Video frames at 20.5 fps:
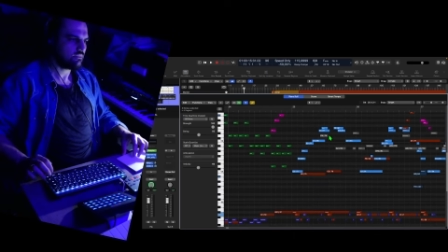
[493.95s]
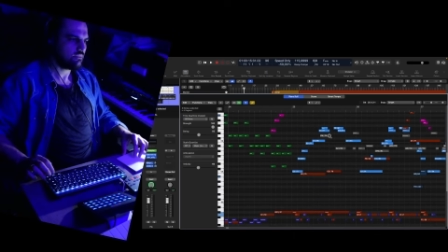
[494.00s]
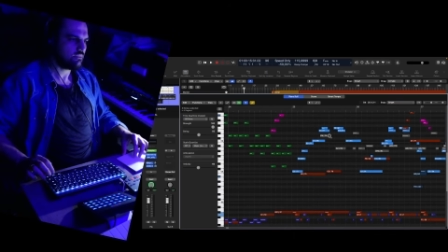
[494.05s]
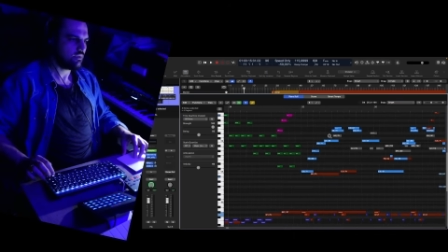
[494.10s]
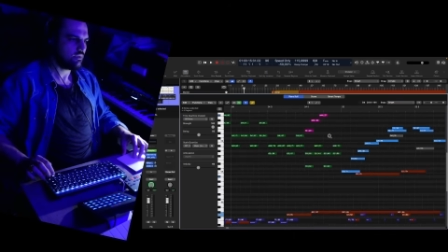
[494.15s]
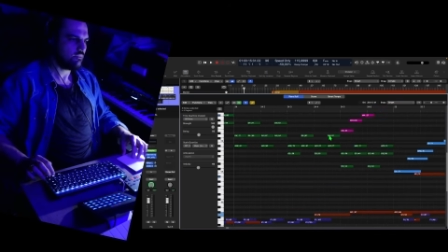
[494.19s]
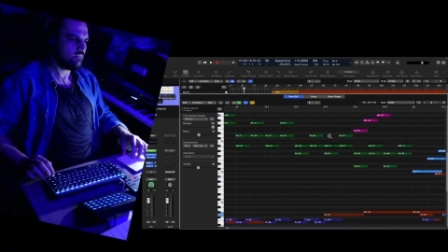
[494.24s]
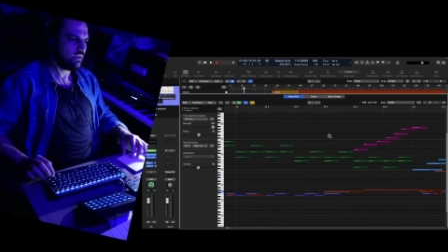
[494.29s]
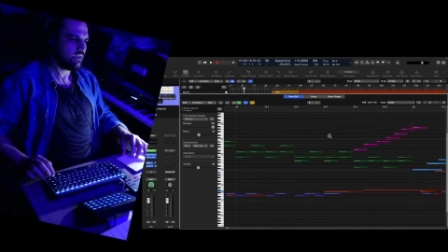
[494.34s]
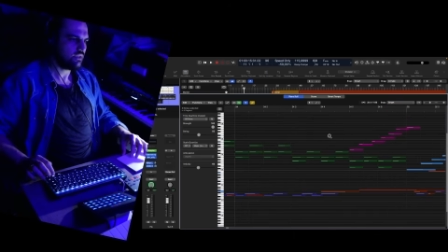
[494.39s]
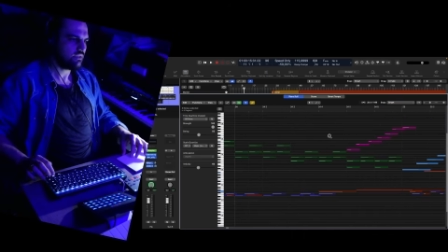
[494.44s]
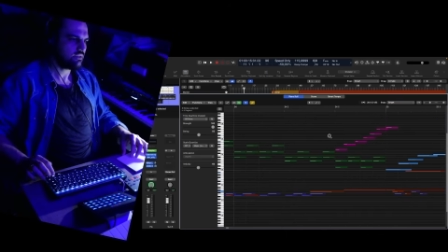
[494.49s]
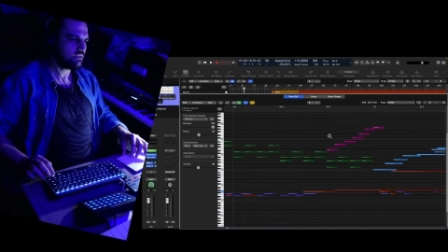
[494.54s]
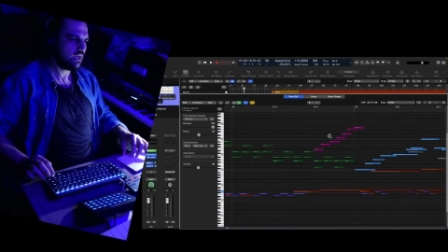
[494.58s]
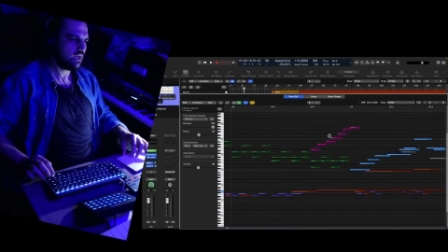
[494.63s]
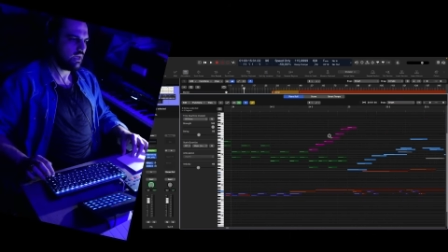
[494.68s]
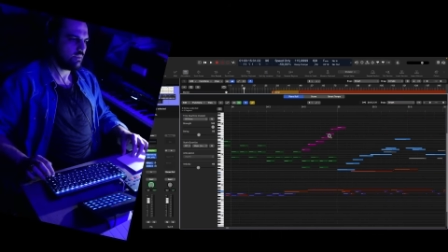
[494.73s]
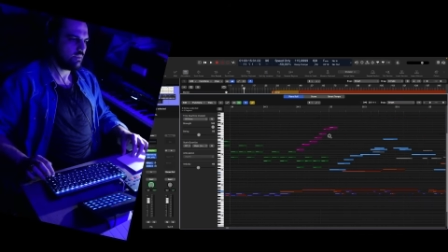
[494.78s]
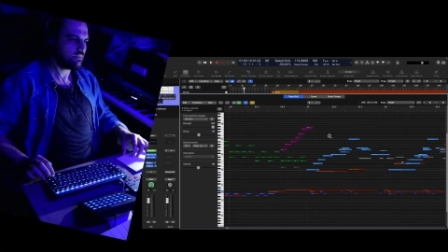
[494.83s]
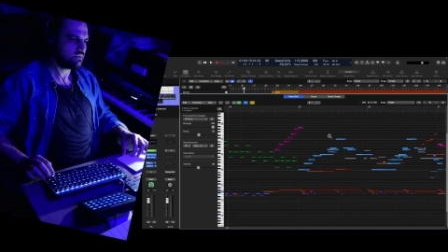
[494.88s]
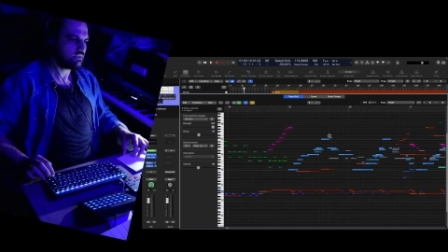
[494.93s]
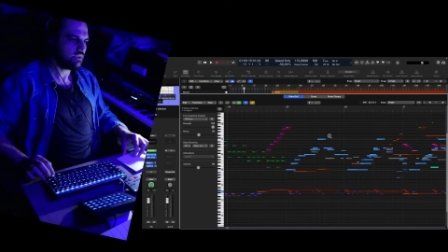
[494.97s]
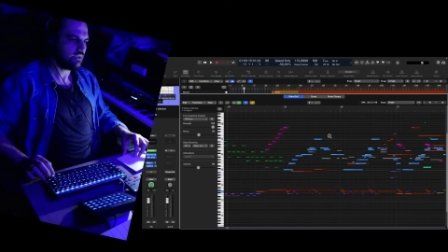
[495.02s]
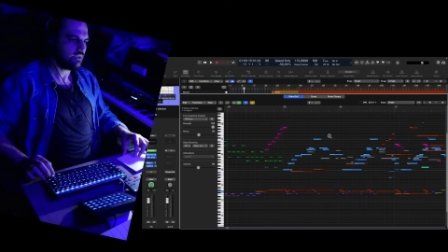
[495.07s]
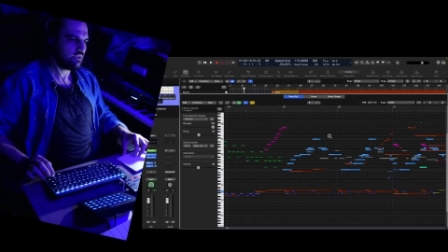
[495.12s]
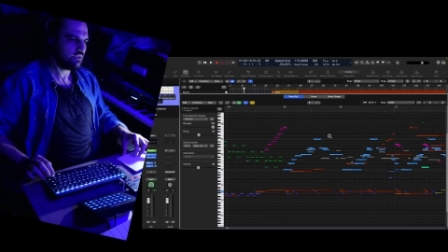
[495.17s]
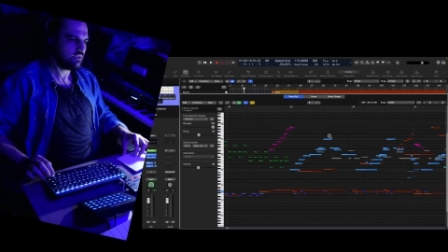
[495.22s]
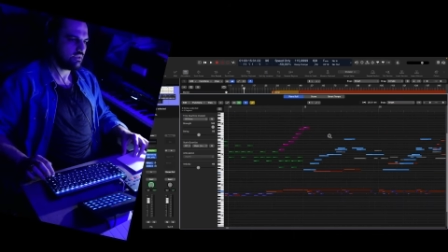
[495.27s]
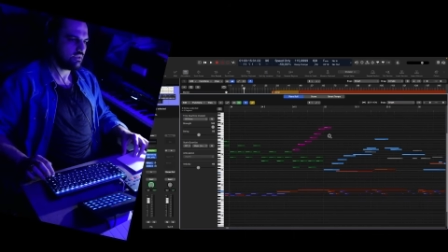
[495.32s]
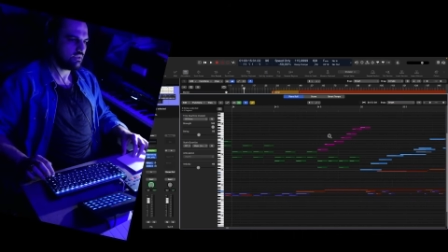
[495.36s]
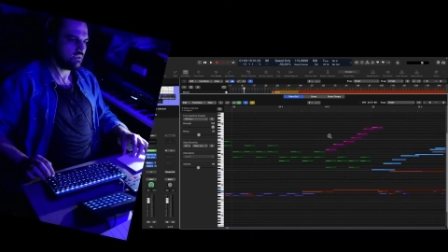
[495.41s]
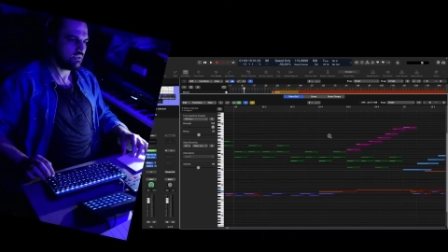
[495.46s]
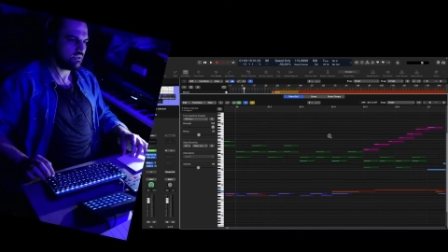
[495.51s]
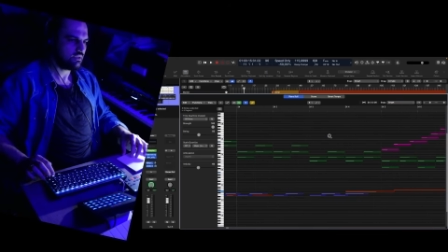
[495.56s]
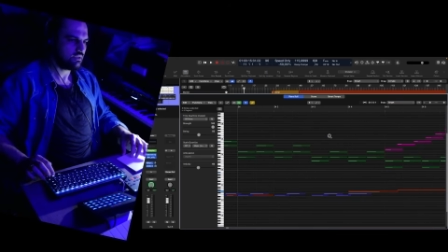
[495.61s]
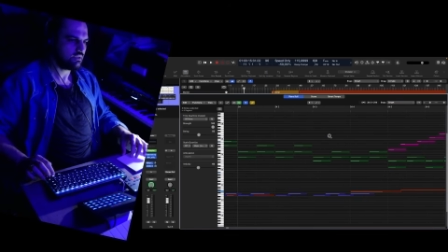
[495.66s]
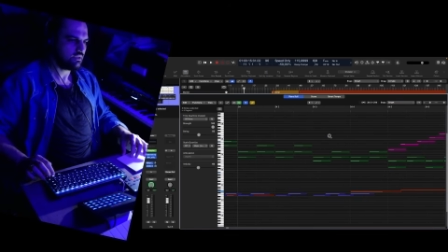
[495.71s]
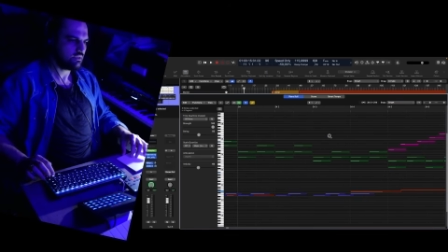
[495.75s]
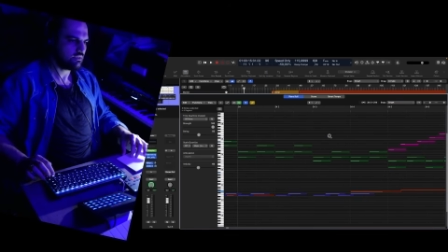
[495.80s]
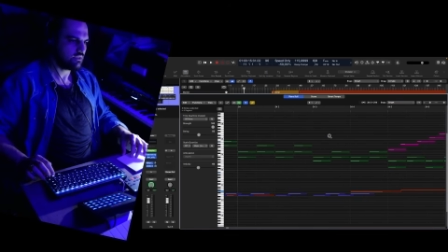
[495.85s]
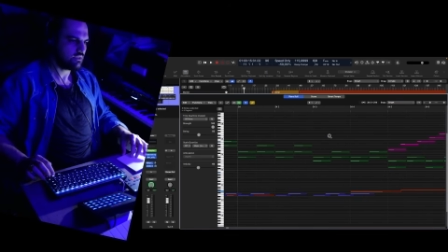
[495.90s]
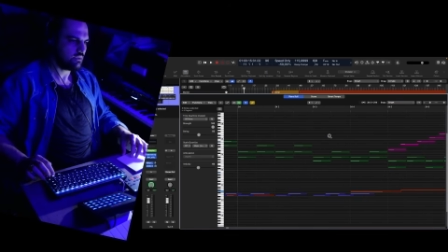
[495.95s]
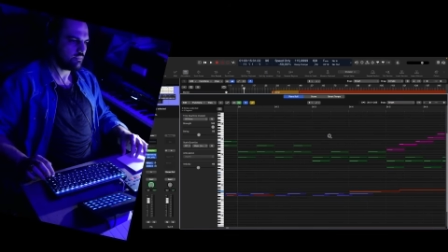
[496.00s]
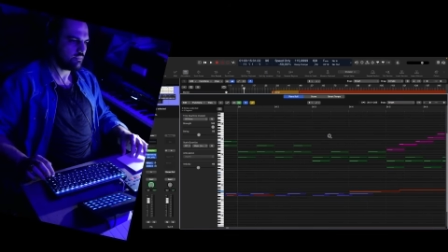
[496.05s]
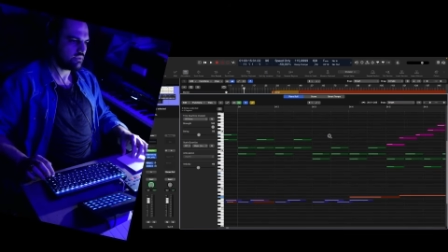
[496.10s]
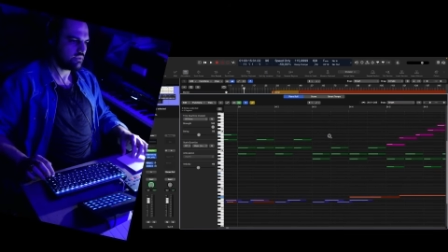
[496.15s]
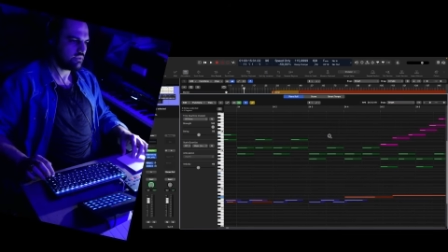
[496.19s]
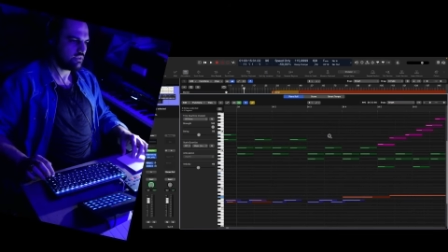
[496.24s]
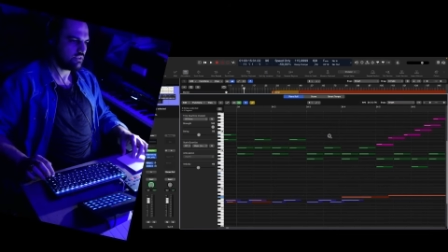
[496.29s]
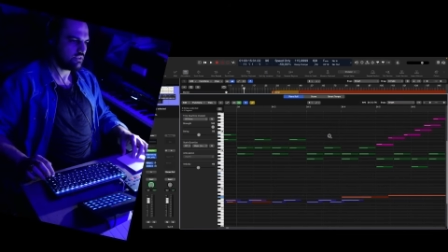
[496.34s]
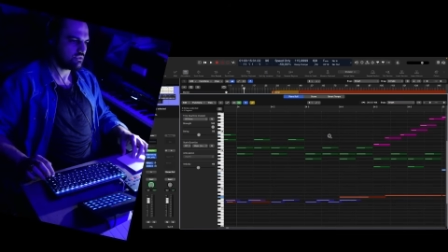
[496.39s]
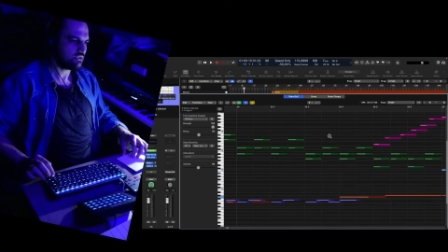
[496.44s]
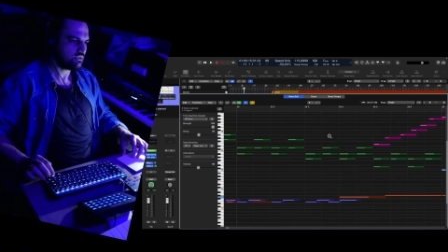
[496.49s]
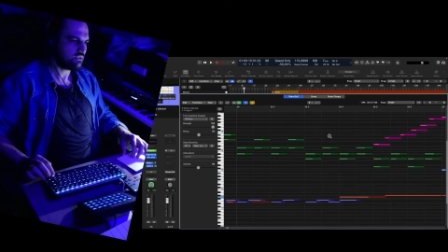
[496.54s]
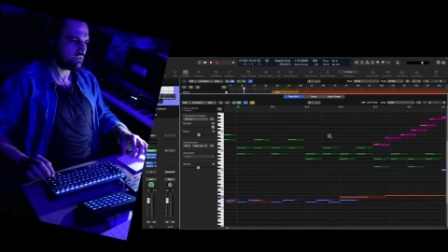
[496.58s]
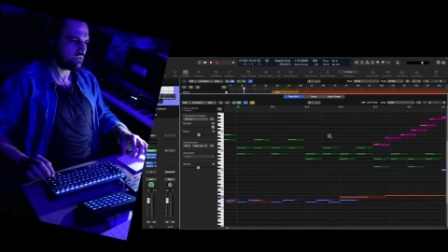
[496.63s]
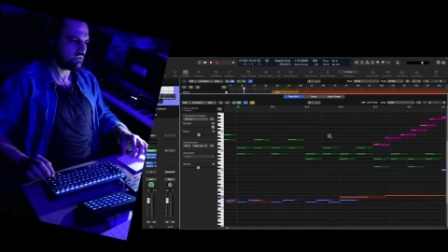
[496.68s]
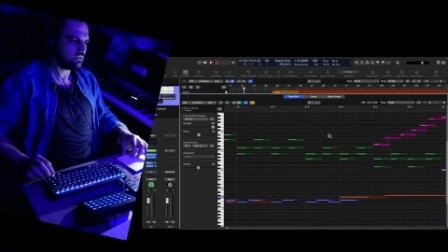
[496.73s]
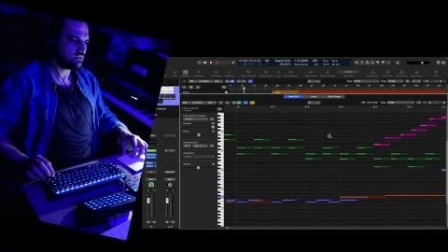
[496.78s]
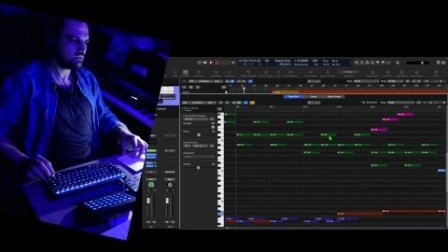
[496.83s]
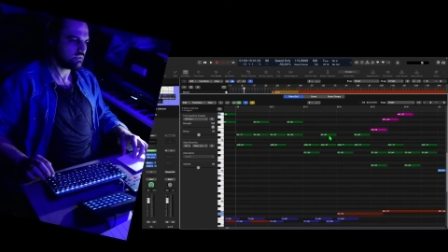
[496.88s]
many times the interpretation is